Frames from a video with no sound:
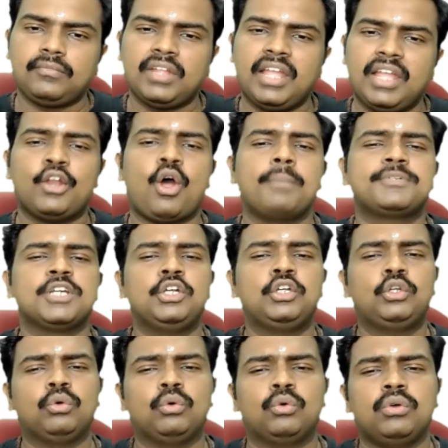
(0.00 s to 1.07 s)
And
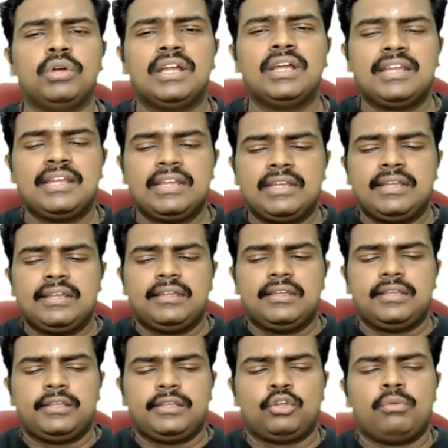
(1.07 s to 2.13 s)
option 2,
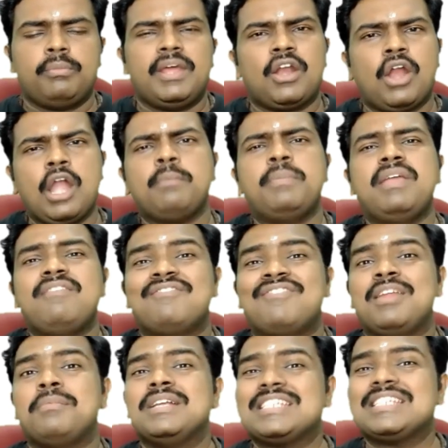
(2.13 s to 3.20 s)
you may not be
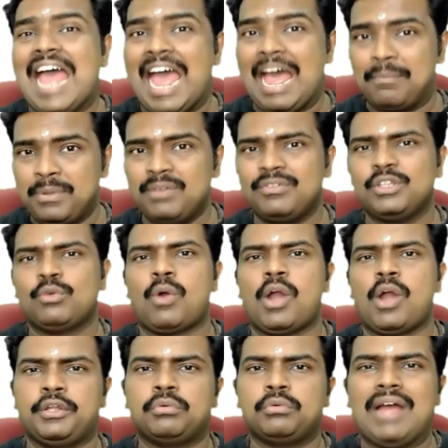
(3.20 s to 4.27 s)
very much happy with
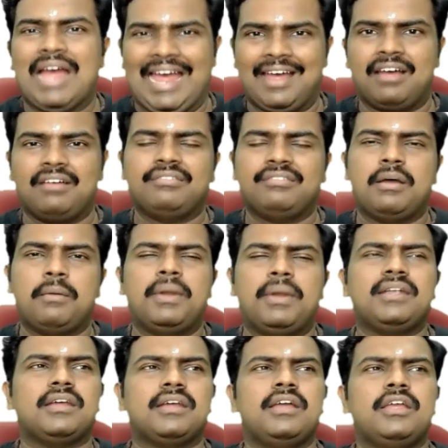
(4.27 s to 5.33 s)
what you have,
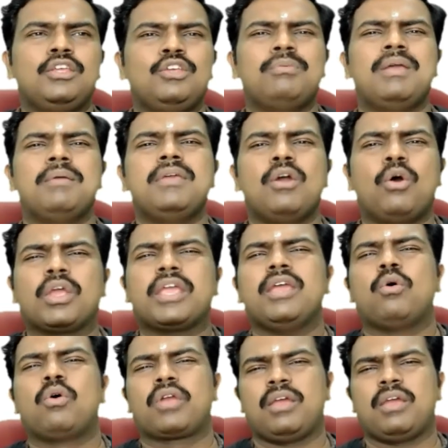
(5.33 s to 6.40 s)
but you may be
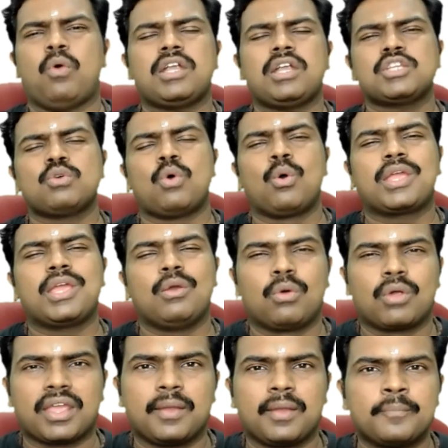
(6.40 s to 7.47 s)
okay. What is
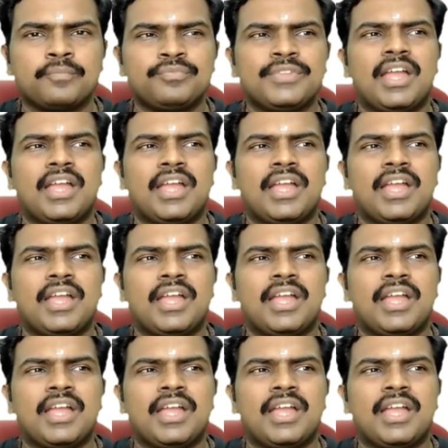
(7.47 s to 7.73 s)
okay?